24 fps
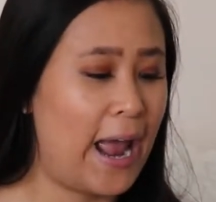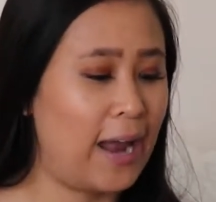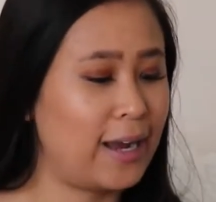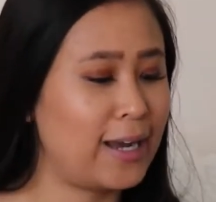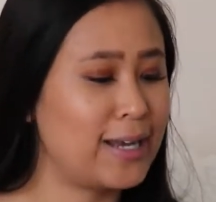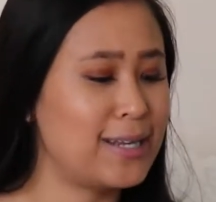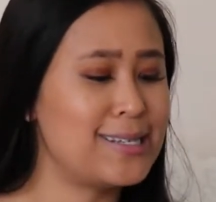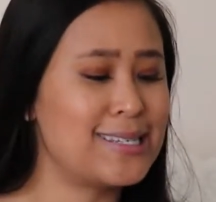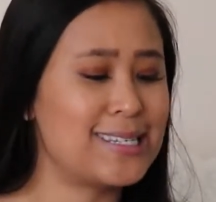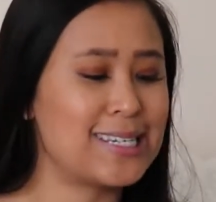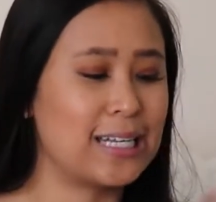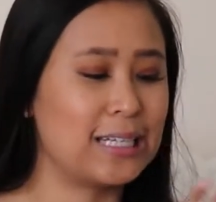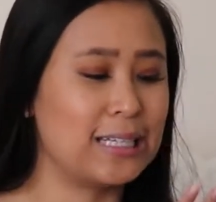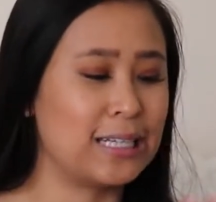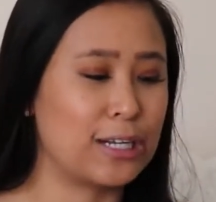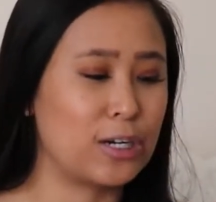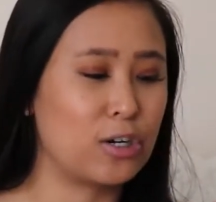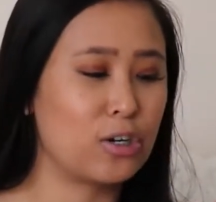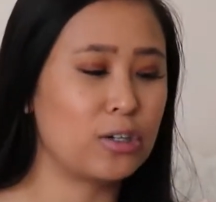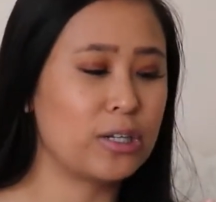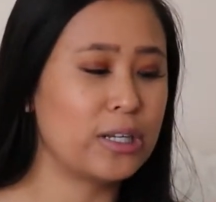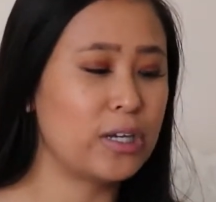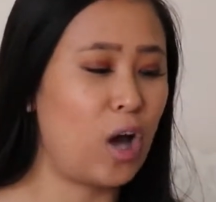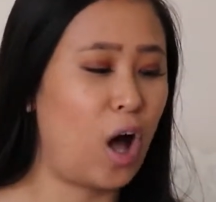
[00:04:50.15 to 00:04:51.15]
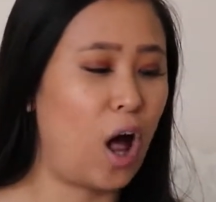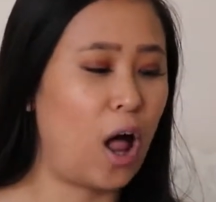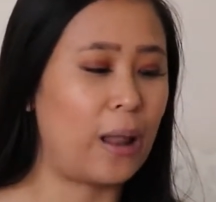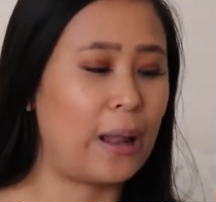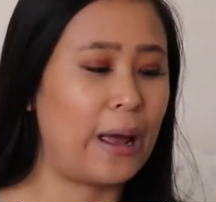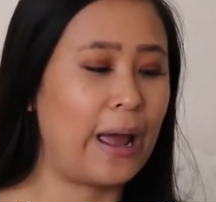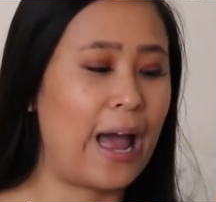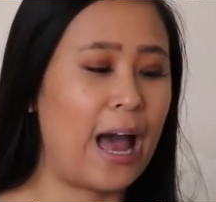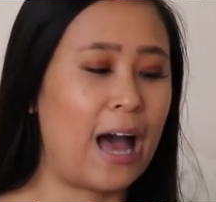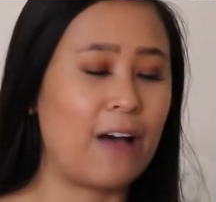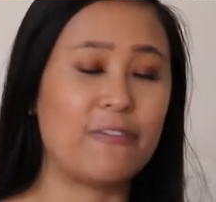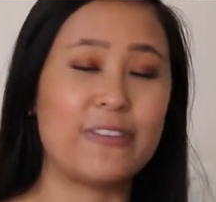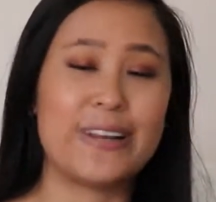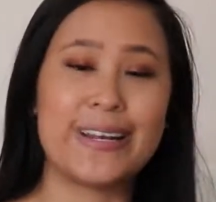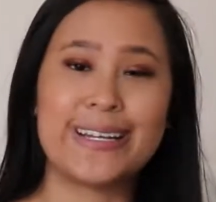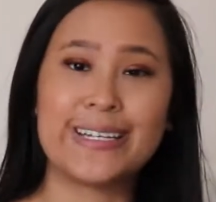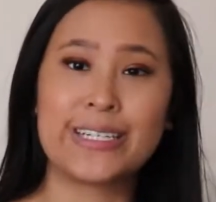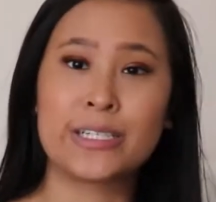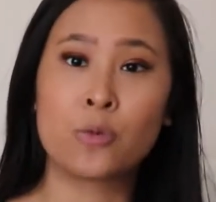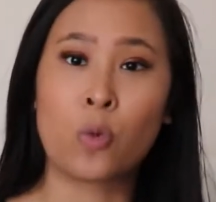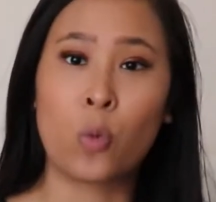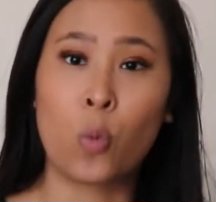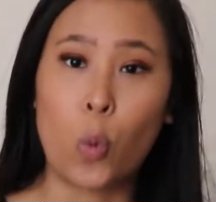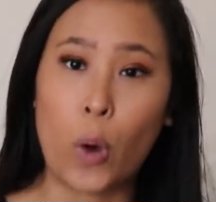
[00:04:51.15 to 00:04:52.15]
and literally all I have
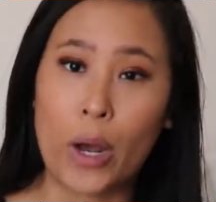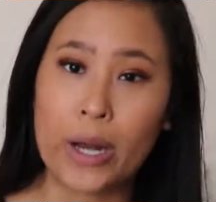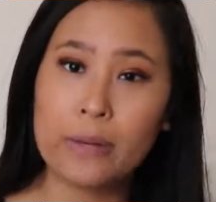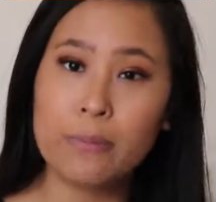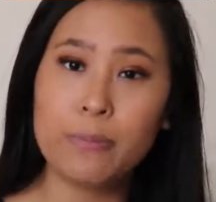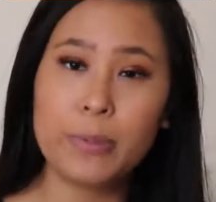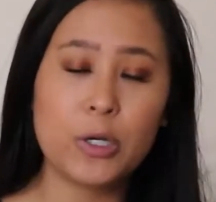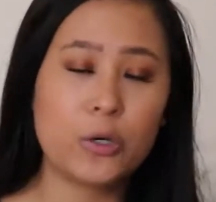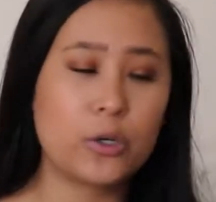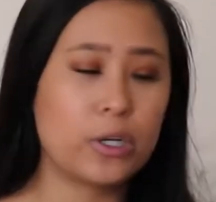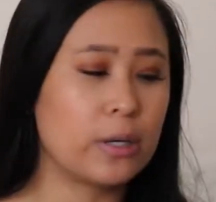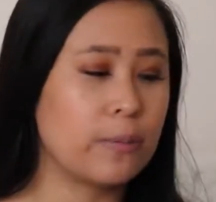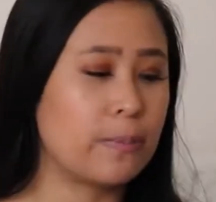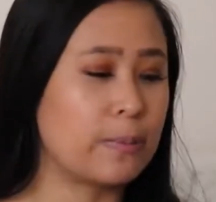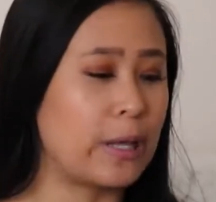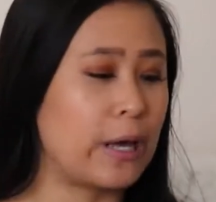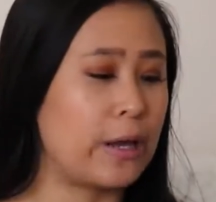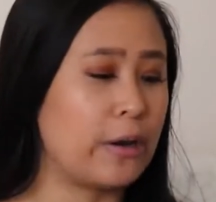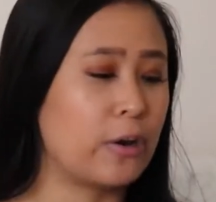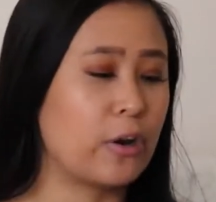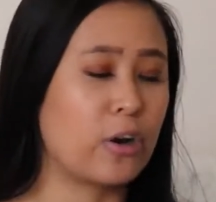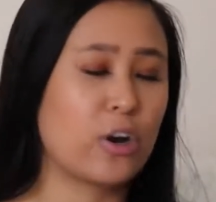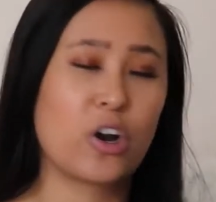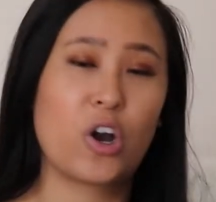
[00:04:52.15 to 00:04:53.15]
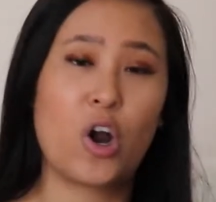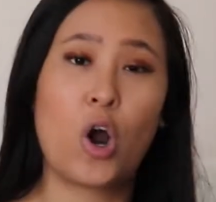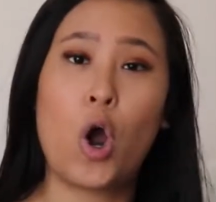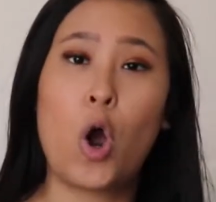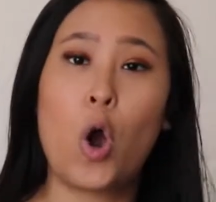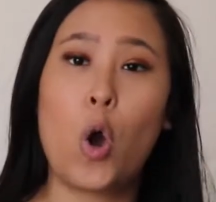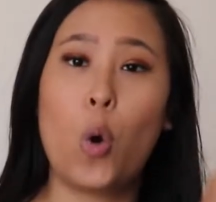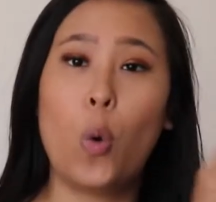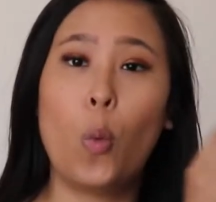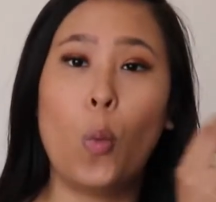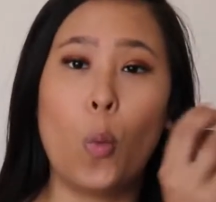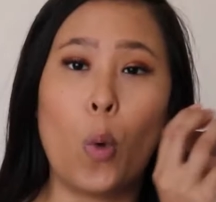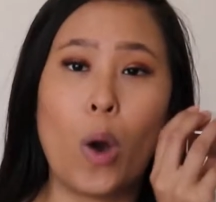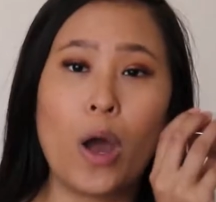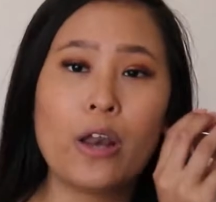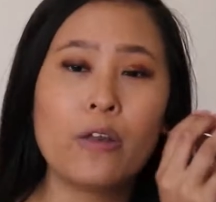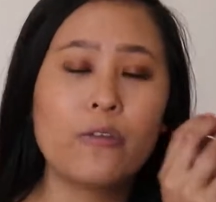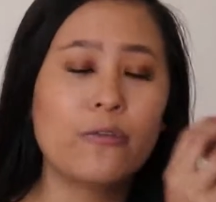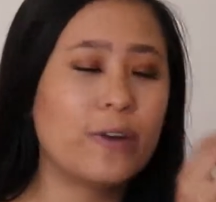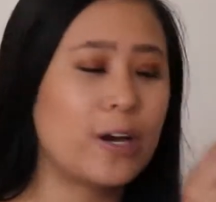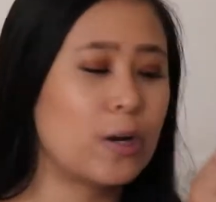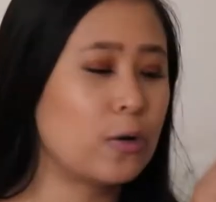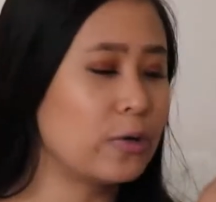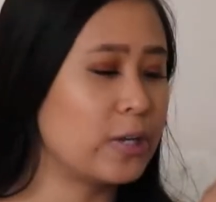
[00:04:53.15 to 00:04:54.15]
is one beauty blender,
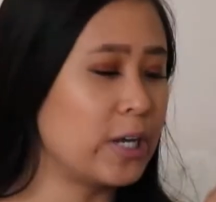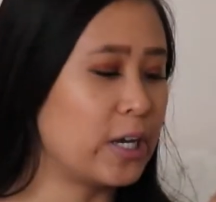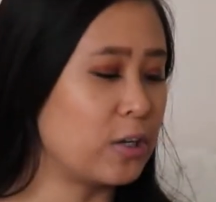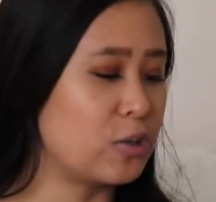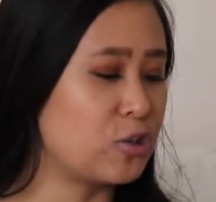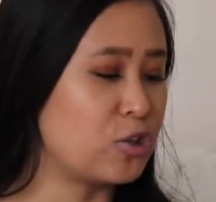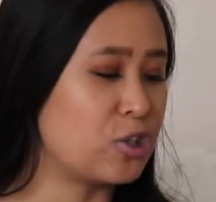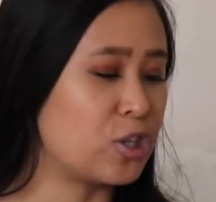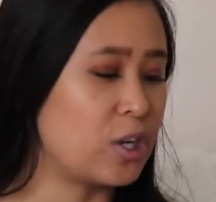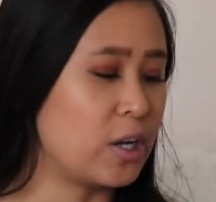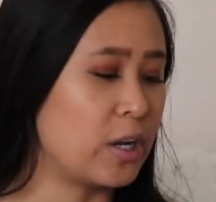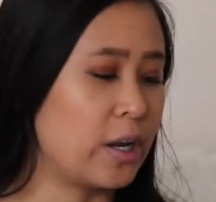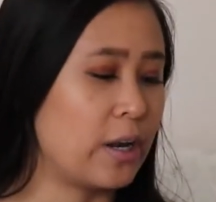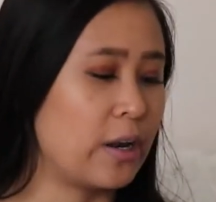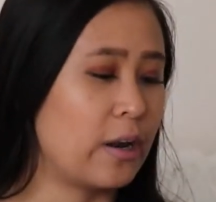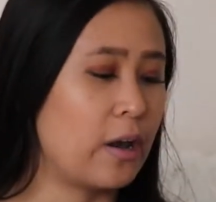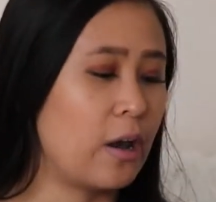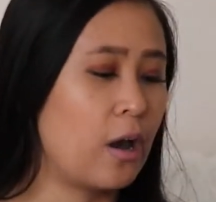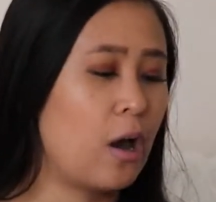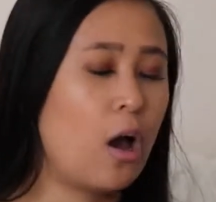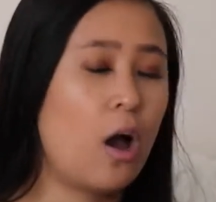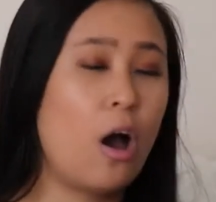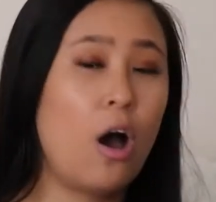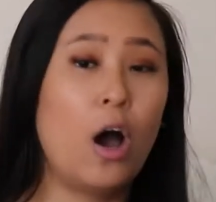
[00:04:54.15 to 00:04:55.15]
one foundation,